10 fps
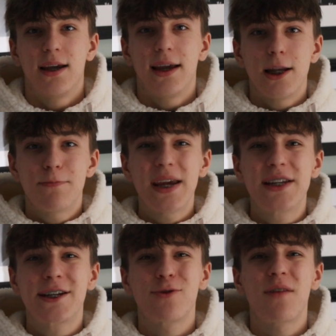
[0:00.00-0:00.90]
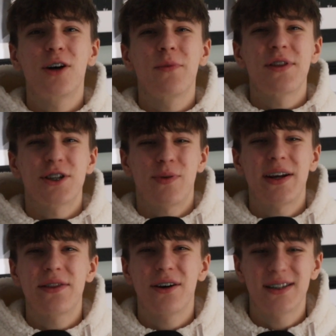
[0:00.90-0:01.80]
In P2, I've gone with the
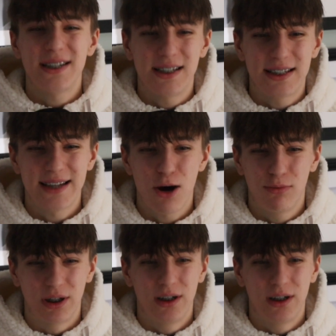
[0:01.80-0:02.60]
2013 Sauber.